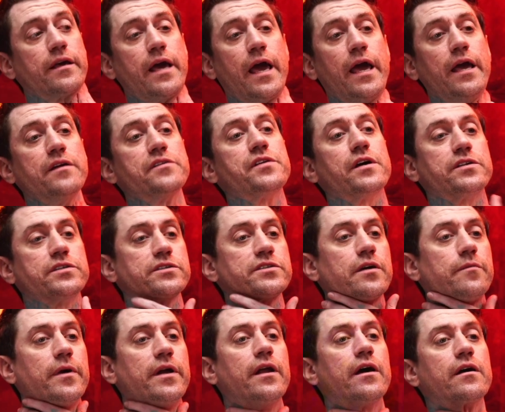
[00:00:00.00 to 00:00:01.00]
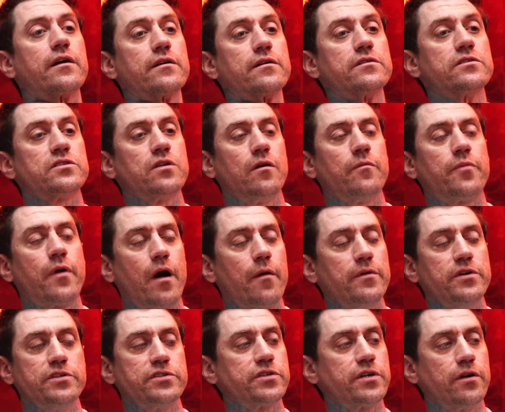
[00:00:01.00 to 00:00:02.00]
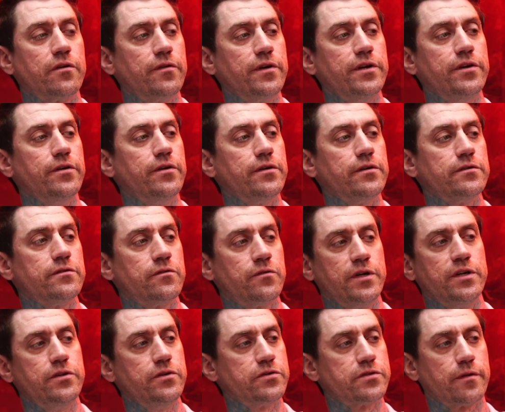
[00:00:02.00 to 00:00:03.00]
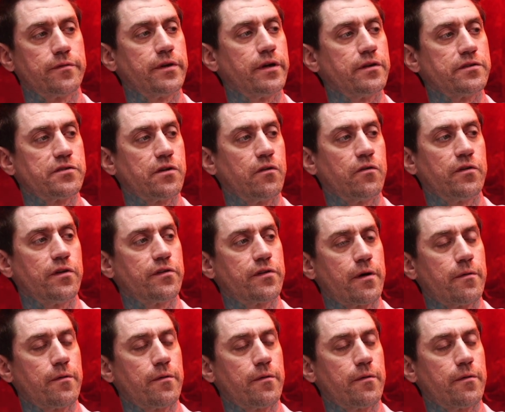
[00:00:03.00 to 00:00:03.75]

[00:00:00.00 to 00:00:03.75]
8 sessions. Okay. So I'm probably just gonna redo something else over this other.